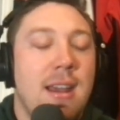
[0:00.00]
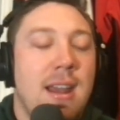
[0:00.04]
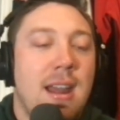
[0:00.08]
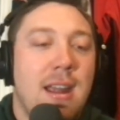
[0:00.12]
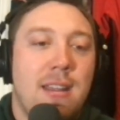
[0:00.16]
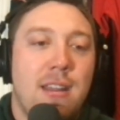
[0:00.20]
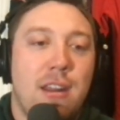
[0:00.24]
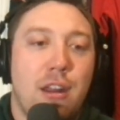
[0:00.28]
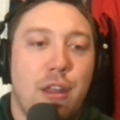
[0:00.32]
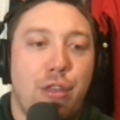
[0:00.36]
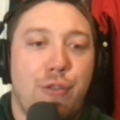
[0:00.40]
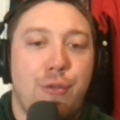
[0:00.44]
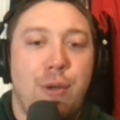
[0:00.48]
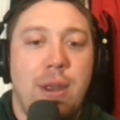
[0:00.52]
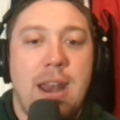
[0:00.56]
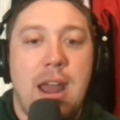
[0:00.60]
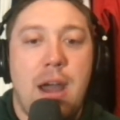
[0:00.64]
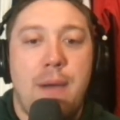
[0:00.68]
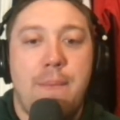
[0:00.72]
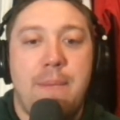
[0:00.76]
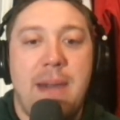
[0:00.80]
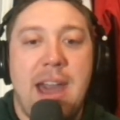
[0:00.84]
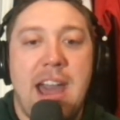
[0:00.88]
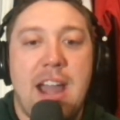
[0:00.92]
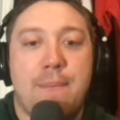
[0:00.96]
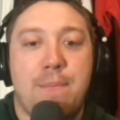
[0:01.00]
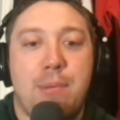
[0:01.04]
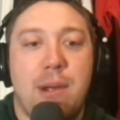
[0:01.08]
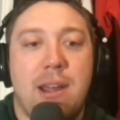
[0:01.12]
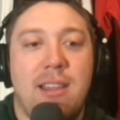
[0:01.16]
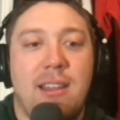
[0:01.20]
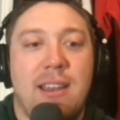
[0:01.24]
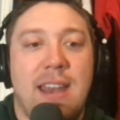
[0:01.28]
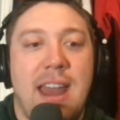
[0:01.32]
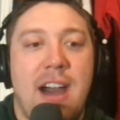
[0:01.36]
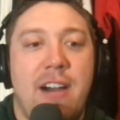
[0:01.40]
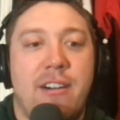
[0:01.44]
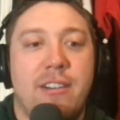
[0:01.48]
And then a 3-down back,
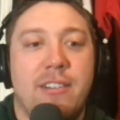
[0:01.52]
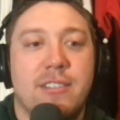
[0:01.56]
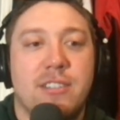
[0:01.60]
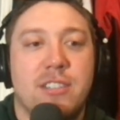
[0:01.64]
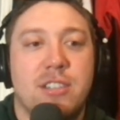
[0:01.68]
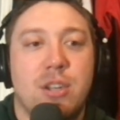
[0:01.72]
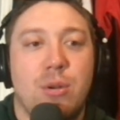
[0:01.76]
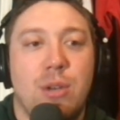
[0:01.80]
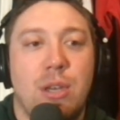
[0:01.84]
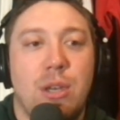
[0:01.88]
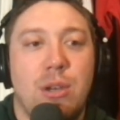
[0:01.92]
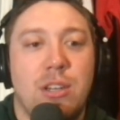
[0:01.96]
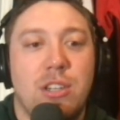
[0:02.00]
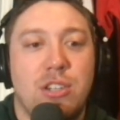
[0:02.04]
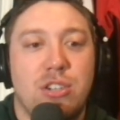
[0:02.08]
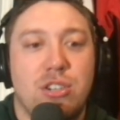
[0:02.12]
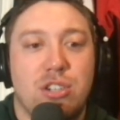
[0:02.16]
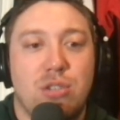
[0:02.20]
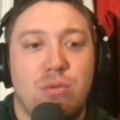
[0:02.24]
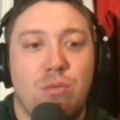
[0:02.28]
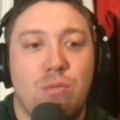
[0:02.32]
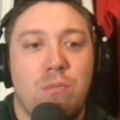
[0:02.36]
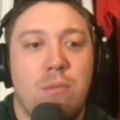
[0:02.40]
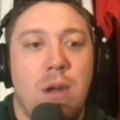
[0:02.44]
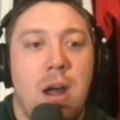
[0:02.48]
Braylon Allen, so you can just